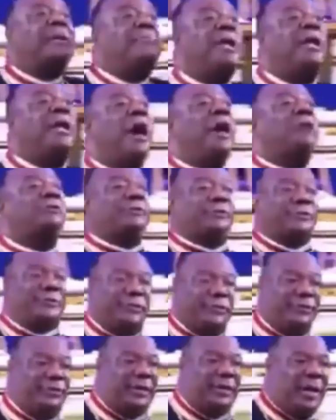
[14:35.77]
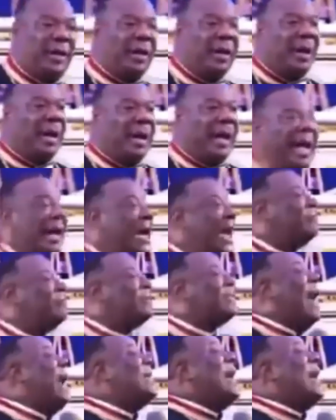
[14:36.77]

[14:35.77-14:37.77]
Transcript: written me off and have